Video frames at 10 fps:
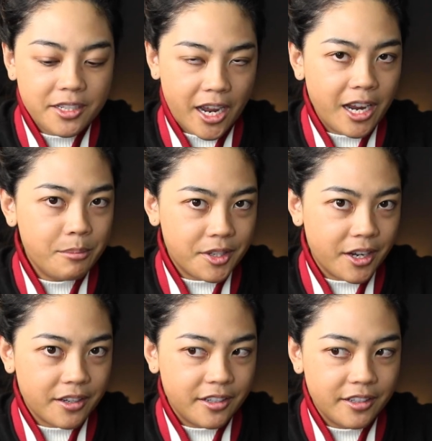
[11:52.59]
a time
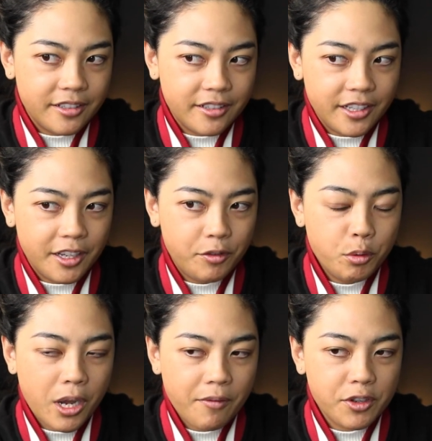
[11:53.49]
suck. If
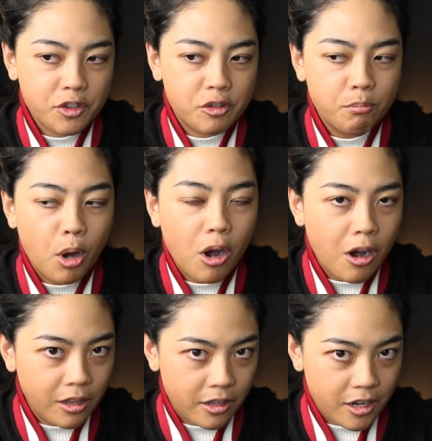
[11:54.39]
you have a
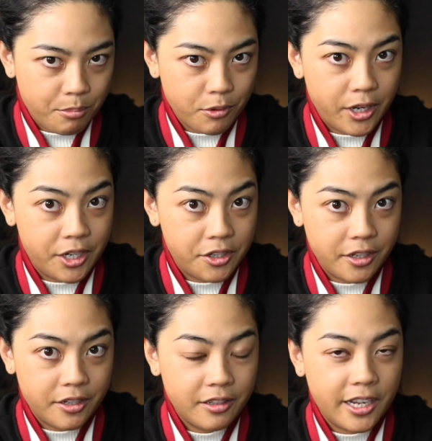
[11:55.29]
small
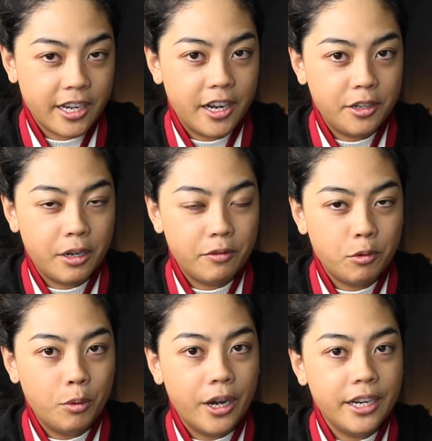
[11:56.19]
operation, like I do, I have a
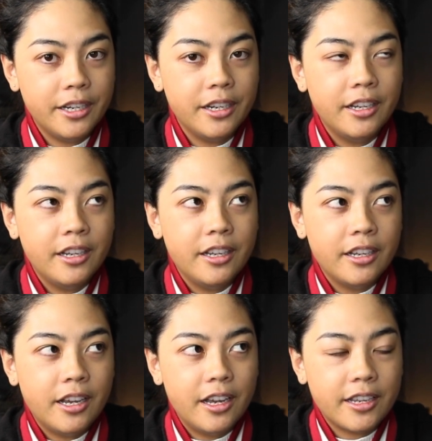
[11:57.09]
1
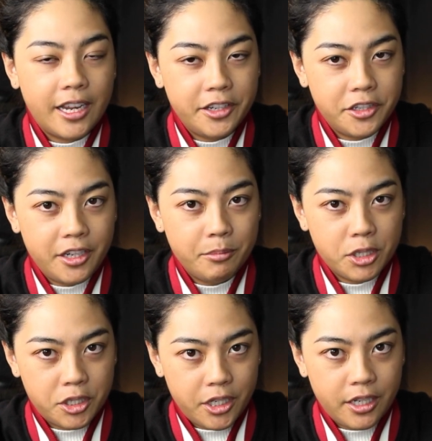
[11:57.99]
kg
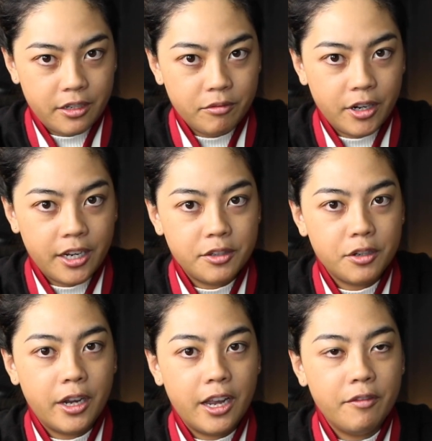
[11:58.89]
machine, right?
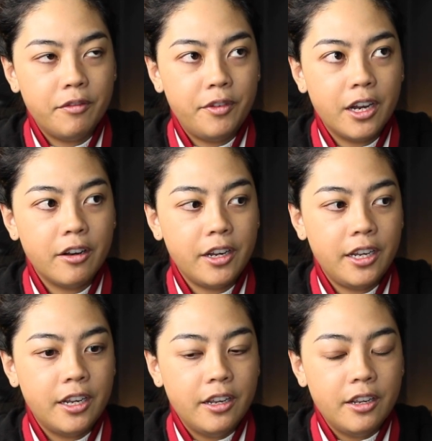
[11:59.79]
So I have a
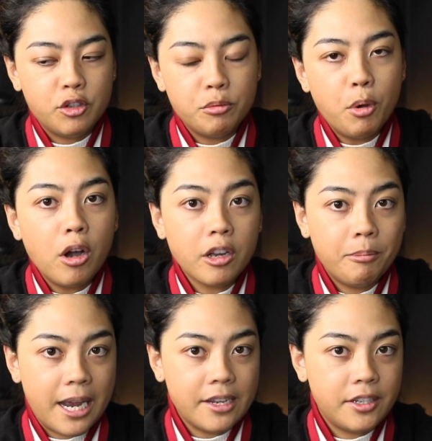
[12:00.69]
very small
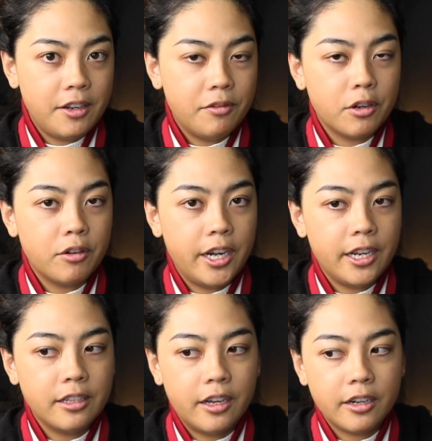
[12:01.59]
capacity for
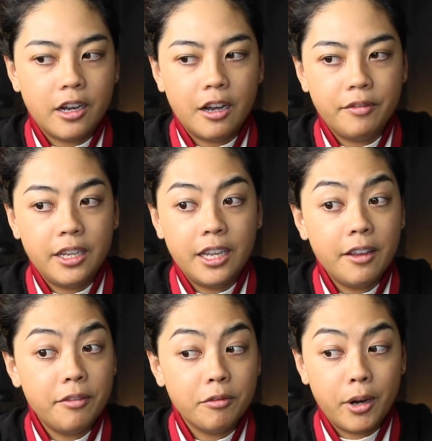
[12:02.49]
creating a lot of coffee.
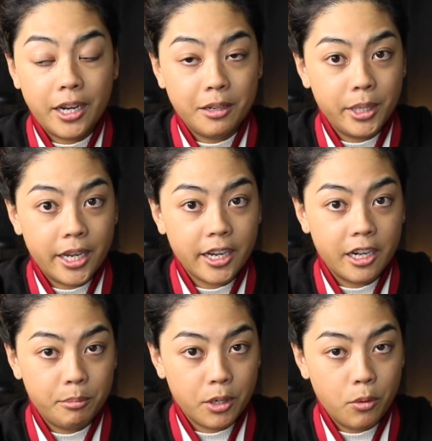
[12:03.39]
If randomly I
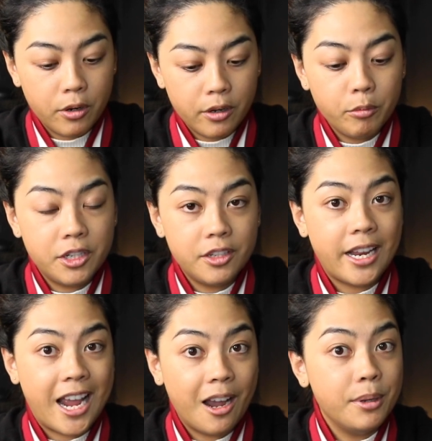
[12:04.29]
got a big order, which
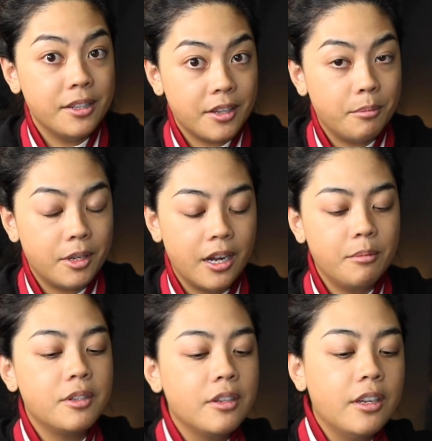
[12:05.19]
it happens
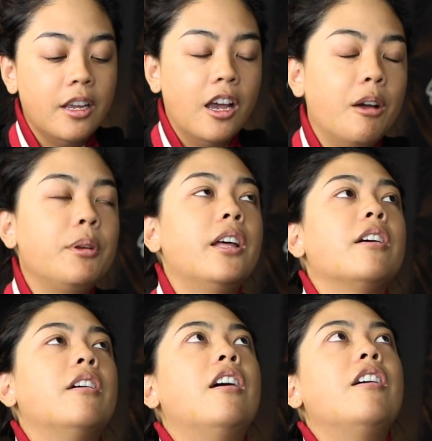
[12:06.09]
sometimes, I'll be
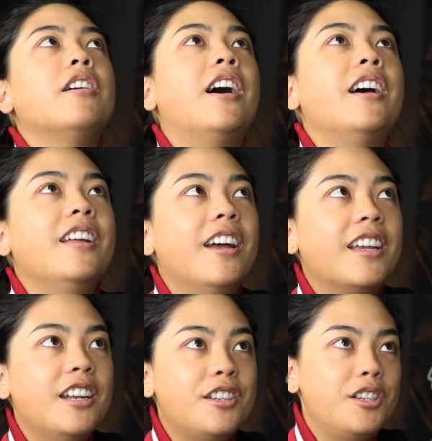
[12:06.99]
like, oh God, I
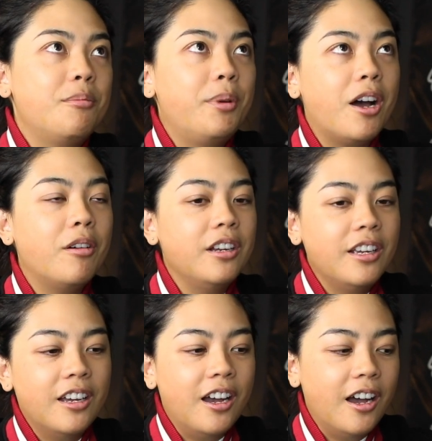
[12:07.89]
got to ship out,
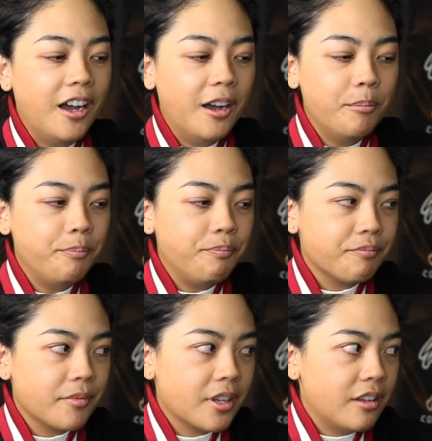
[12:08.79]

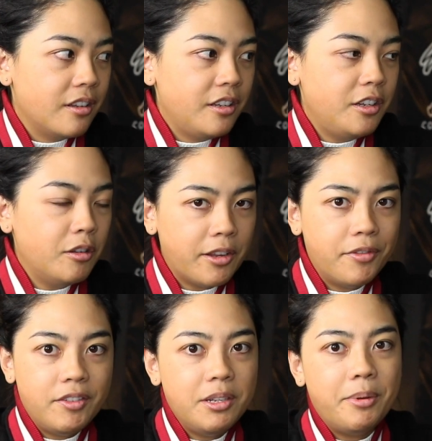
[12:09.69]
like
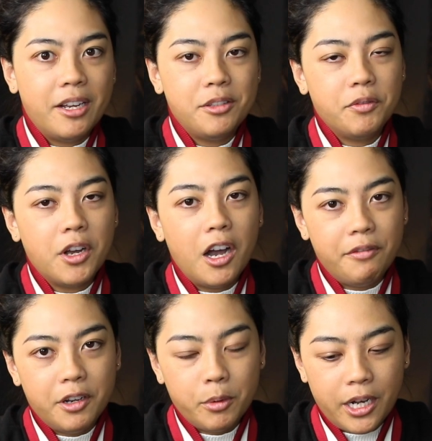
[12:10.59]
50 pounds of
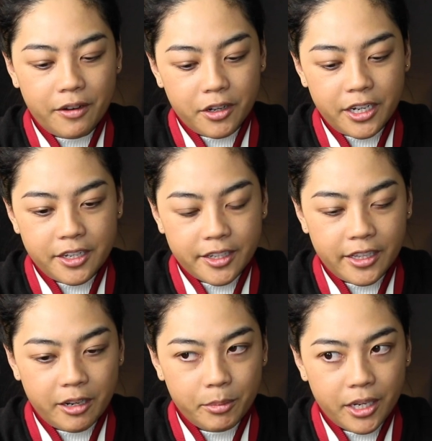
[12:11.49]
coffee or whatever it is.
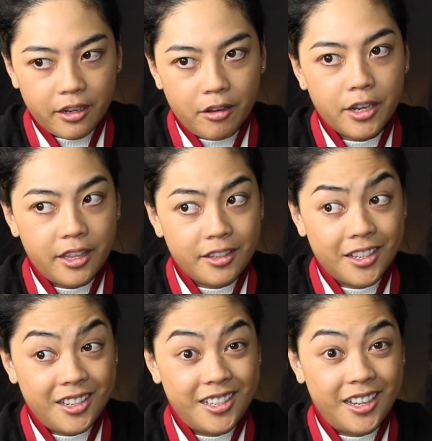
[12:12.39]
And then I'm like, okay, that's
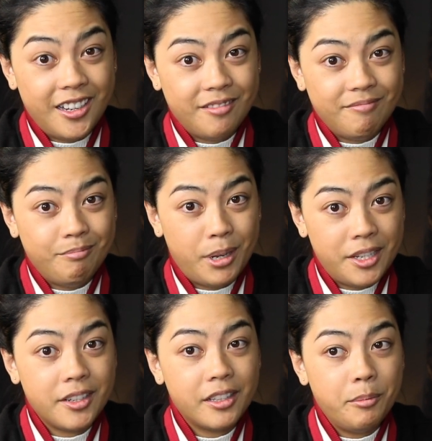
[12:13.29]
going to take
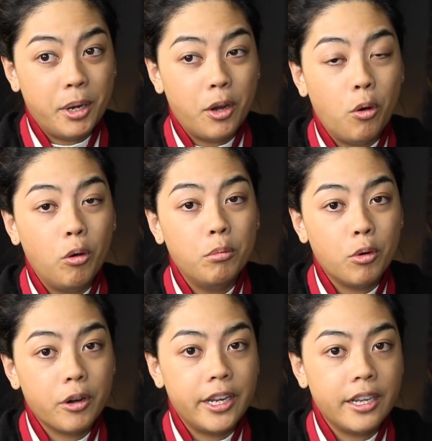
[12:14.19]
basically my whole
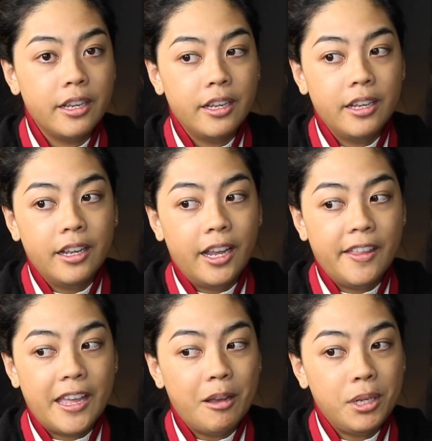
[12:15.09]
morning.
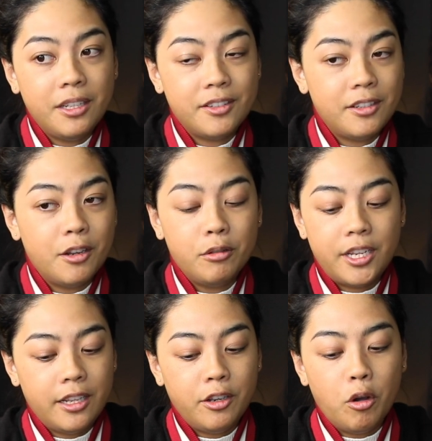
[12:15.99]
And that means
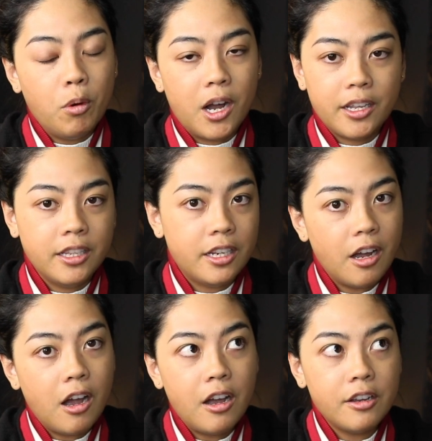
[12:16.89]
no walking the
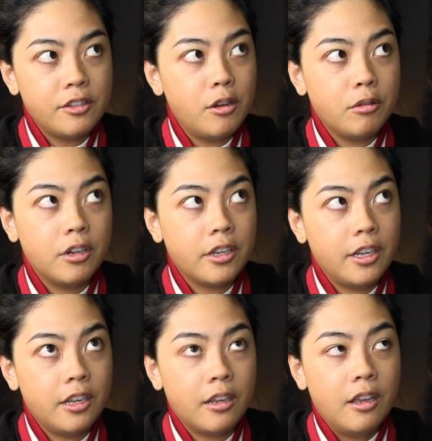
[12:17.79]
dogs, no
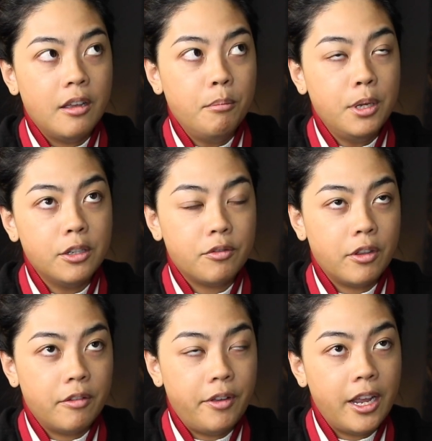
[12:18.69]
cooking meals
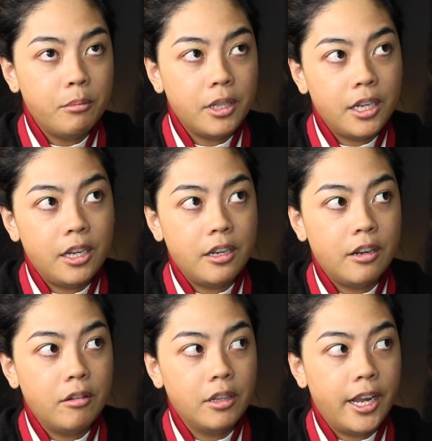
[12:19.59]
for the family,
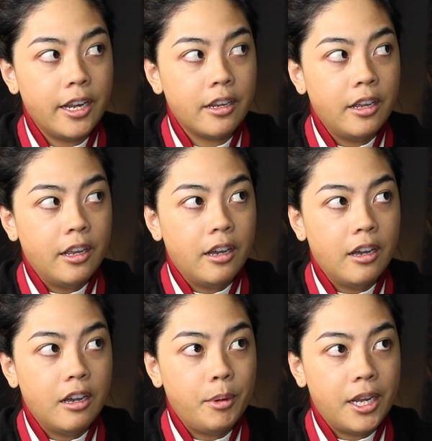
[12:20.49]
no like
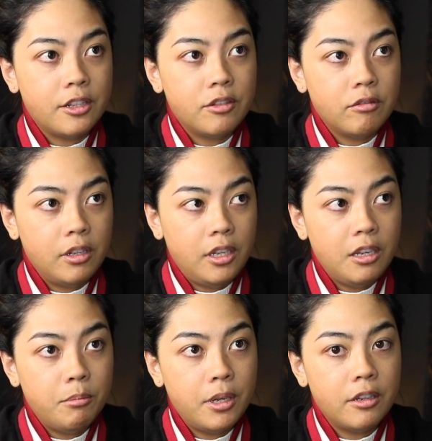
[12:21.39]
answering
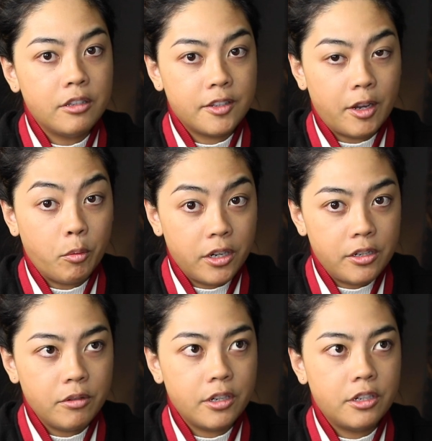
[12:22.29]
emails because I want to
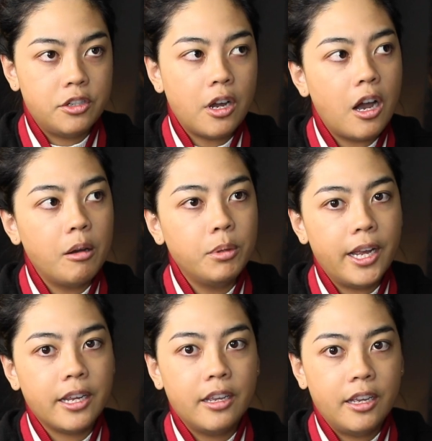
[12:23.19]
do a good job.
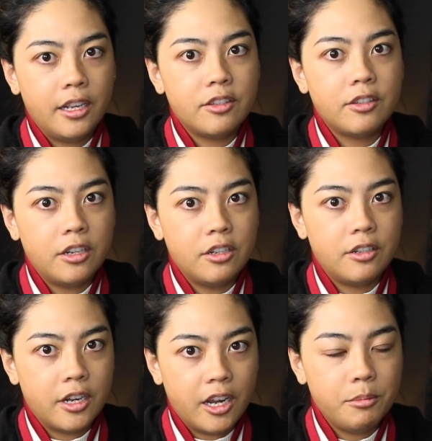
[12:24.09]
Like, it's such a
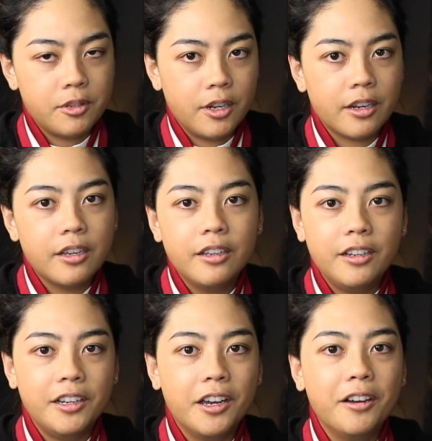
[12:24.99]
time suck,
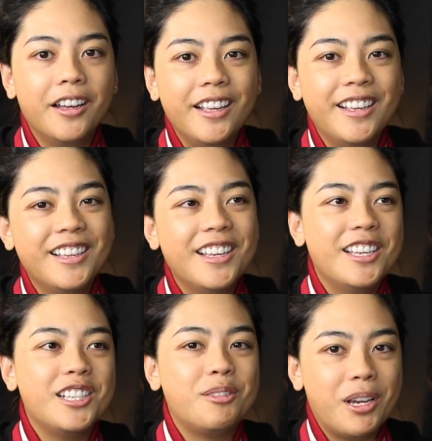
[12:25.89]
you know,
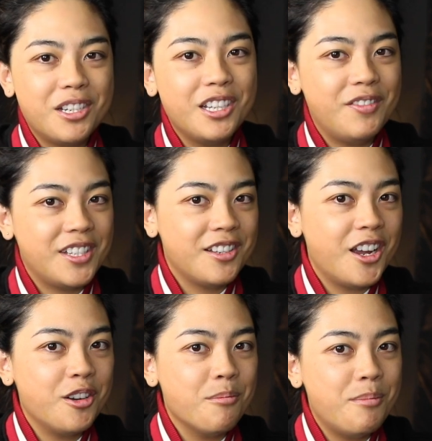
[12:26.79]
especially if it's
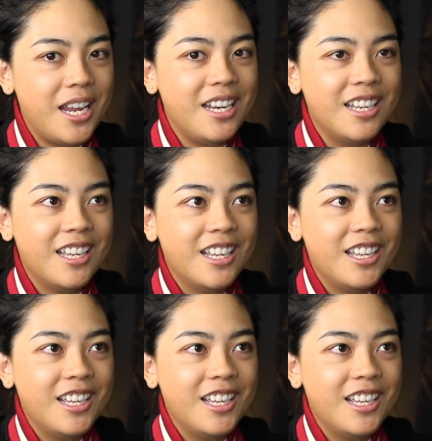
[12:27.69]
not your main